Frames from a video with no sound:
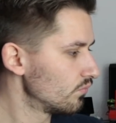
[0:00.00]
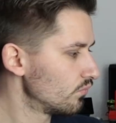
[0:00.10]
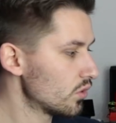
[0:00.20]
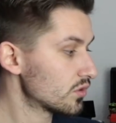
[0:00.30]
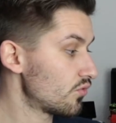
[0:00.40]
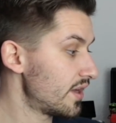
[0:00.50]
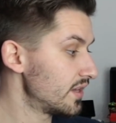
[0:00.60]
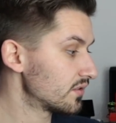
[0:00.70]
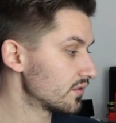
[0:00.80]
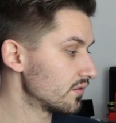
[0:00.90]
Works
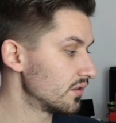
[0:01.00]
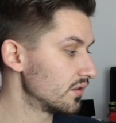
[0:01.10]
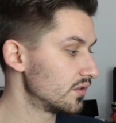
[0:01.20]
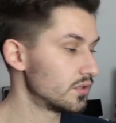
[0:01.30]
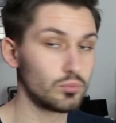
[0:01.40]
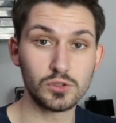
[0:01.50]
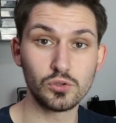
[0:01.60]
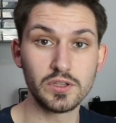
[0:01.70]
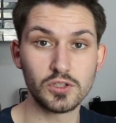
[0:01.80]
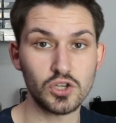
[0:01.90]
great. It will
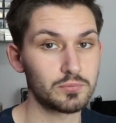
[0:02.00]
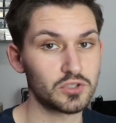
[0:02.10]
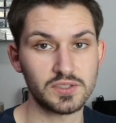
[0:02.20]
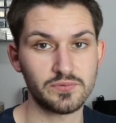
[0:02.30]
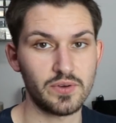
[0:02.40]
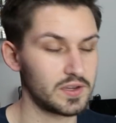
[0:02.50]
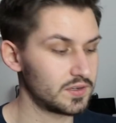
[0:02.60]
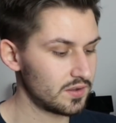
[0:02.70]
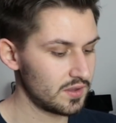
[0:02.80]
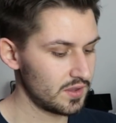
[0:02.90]
do the job just
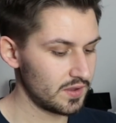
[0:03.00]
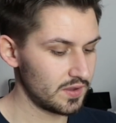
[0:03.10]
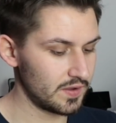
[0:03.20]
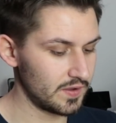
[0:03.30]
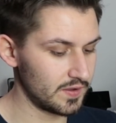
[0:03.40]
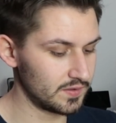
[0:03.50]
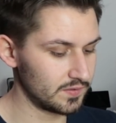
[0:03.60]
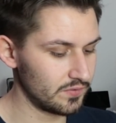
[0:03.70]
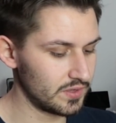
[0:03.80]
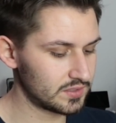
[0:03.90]
fine.
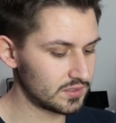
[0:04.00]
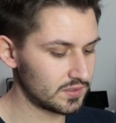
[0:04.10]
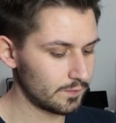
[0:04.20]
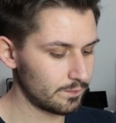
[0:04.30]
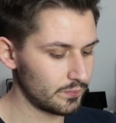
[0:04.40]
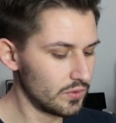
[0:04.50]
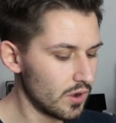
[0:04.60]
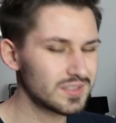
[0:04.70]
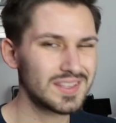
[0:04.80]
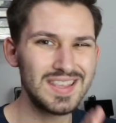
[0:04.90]
And it's
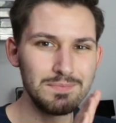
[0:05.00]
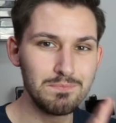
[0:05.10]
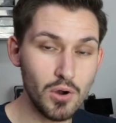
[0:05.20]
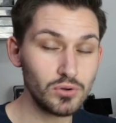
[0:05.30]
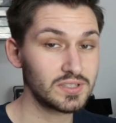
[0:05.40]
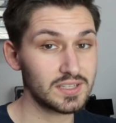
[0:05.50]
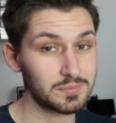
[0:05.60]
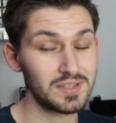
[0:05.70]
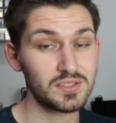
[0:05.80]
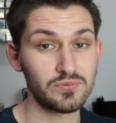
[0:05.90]
not the most
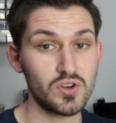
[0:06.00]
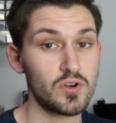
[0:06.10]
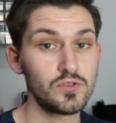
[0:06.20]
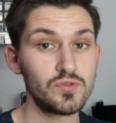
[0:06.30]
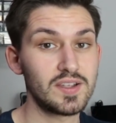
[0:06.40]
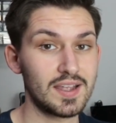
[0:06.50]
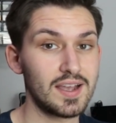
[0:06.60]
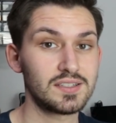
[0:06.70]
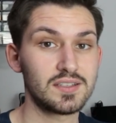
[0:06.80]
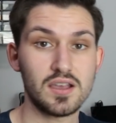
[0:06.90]
expensive drone you can
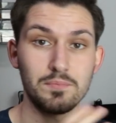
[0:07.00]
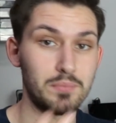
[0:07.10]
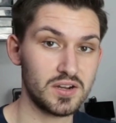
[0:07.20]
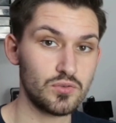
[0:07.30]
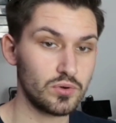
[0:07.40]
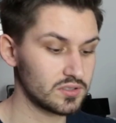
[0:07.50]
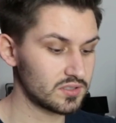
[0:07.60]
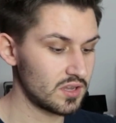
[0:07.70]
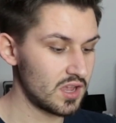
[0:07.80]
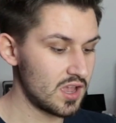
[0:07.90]
get. There are better
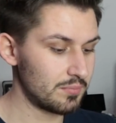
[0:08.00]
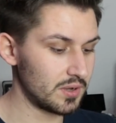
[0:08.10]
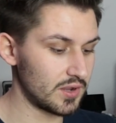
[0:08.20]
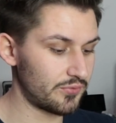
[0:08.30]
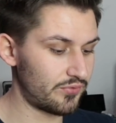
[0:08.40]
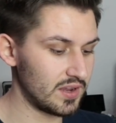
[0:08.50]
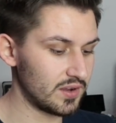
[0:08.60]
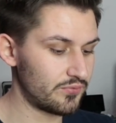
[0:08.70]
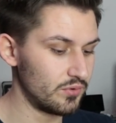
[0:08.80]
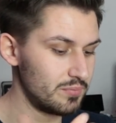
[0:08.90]
ones. But I
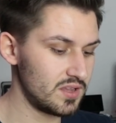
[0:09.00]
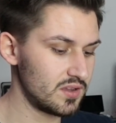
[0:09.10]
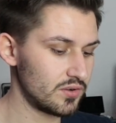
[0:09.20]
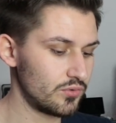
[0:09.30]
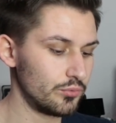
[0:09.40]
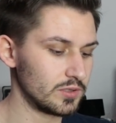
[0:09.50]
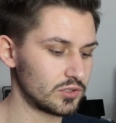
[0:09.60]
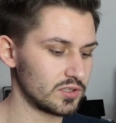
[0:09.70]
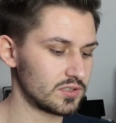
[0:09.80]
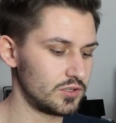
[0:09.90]
think for me, who will
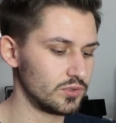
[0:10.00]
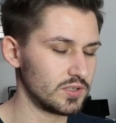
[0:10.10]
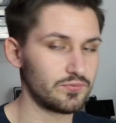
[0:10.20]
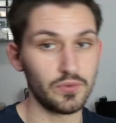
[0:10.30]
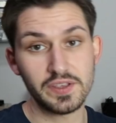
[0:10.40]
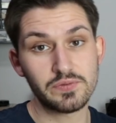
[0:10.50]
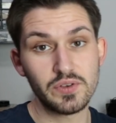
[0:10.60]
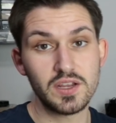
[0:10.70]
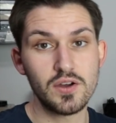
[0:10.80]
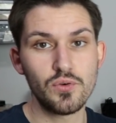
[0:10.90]
just use it for this
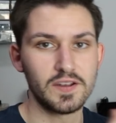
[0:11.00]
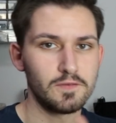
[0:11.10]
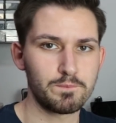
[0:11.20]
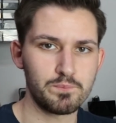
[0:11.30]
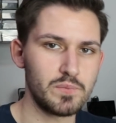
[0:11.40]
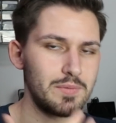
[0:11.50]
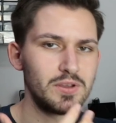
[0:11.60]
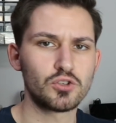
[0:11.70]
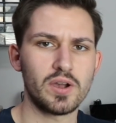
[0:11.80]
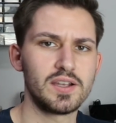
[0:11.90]
video and maybe
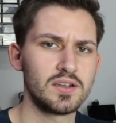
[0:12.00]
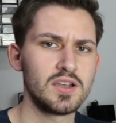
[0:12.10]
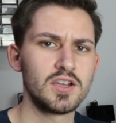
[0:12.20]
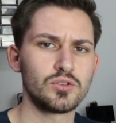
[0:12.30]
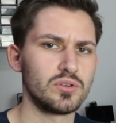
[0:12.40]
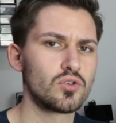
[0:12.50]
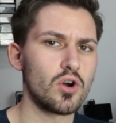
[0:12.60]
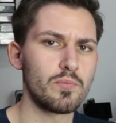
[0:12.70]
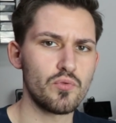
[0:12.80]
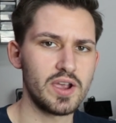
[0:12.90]
try to
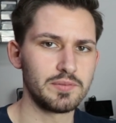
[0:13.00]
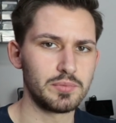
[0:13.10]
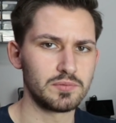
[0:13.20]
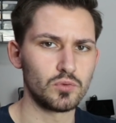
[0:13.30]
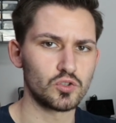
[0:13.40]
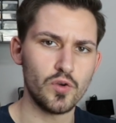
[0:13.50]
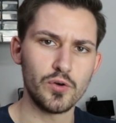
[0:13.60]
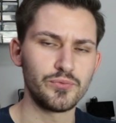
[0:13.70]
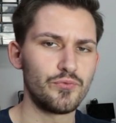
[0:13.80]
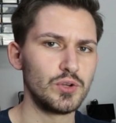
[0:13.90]
incorporate a bit more
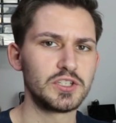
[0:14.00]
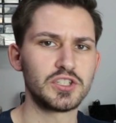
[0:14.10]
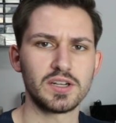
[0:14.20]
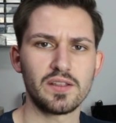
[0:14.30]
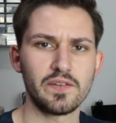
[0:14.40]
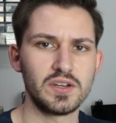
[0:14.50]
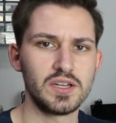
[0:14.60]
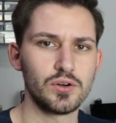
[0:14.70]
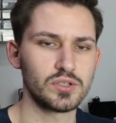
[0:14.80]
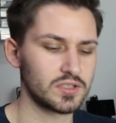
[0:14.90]
drone footage in other
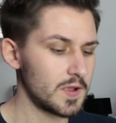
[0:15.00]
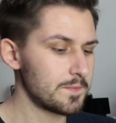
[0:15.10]
videos,